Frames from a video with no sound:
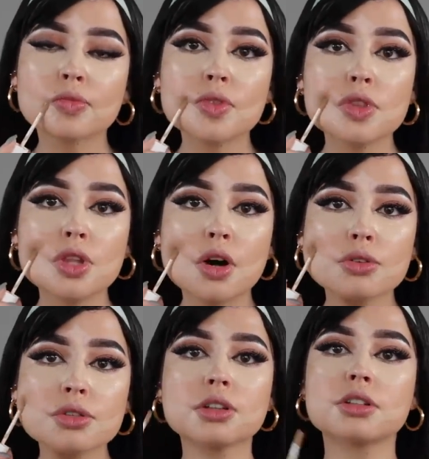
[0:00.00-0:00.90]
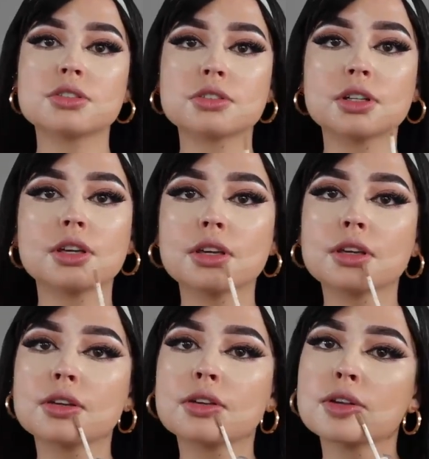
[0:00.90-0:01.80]
No surgery,
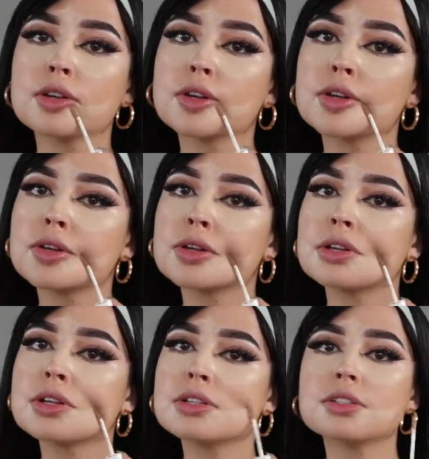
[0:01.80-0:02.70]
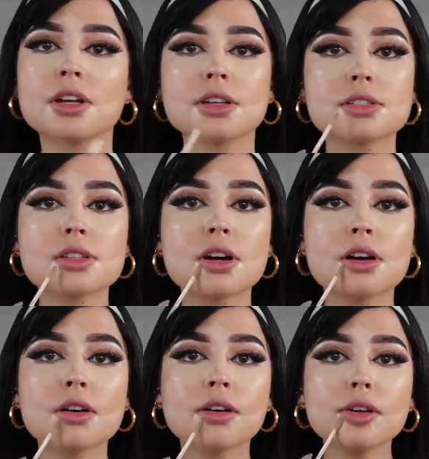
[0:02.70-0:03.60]
just a
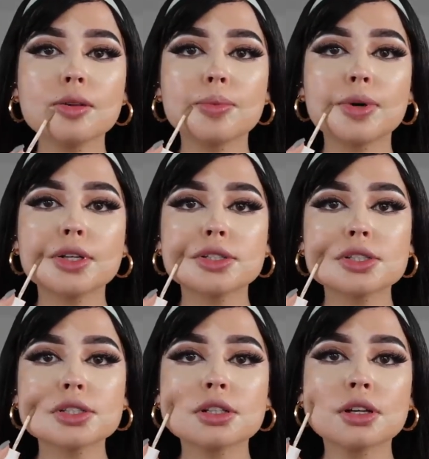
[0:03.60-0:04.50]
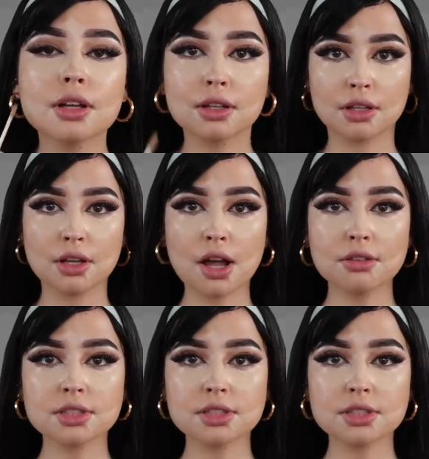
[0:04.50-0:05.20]
whole bunch of